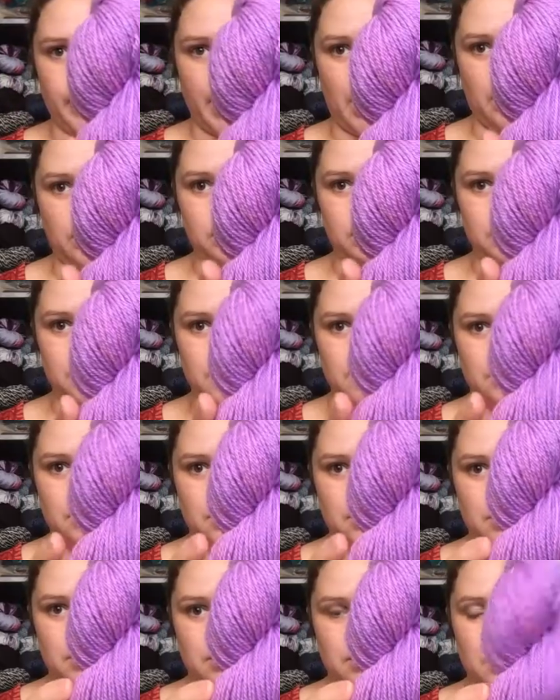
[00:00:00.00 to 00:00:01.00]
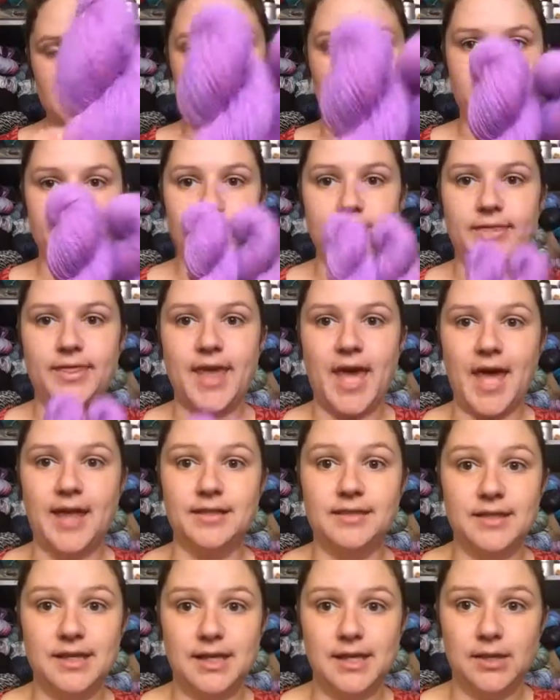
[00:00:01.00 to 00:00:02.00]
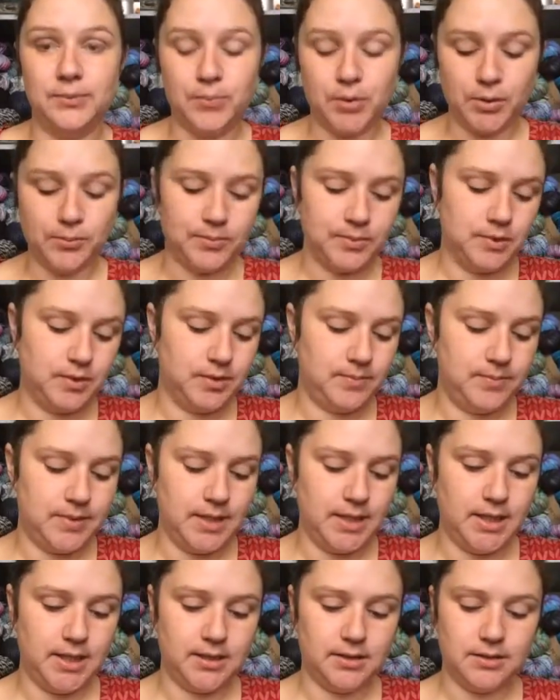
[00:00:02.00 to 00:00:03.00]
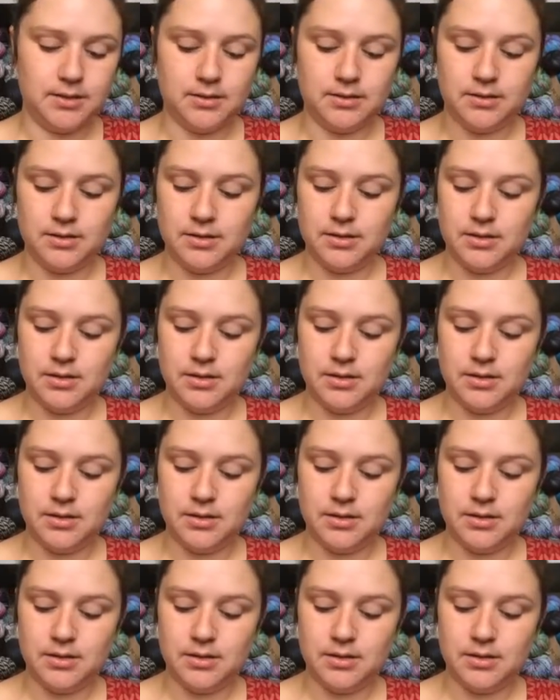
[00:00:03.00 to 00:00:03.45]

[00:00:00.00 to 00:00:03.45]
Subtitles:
out that the purpley pink